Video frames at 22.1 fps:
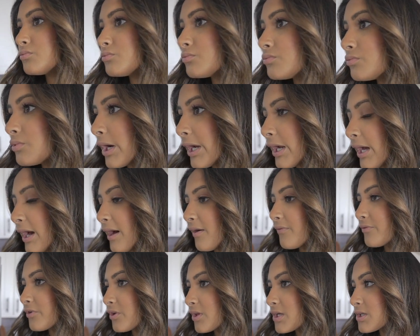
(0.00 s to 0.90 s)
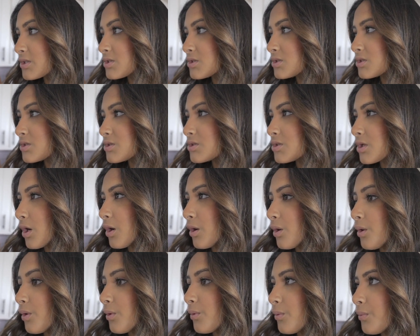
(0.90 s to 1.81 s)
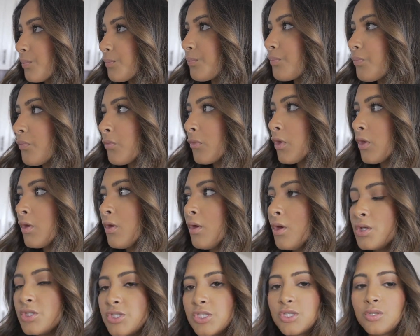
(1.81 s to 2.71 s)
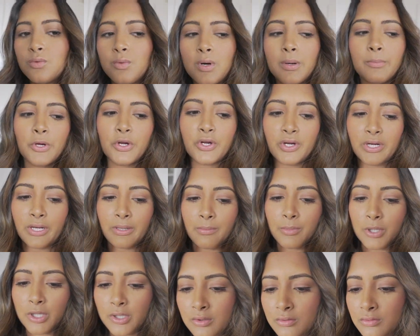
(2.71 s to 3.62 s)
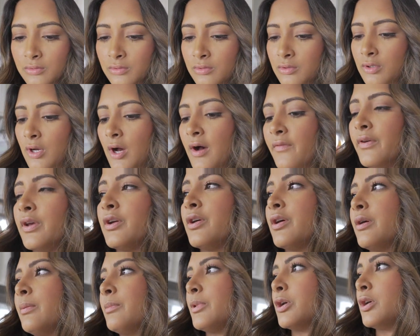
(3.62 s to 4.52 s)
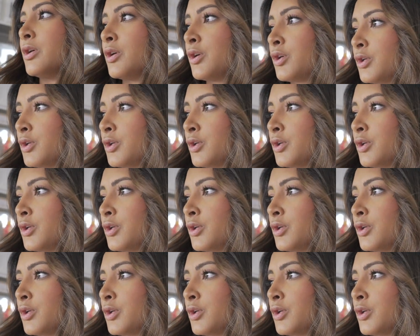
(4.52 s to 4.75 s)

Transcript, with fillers: right after this, so. Do you want more creamer? Coffee creamer?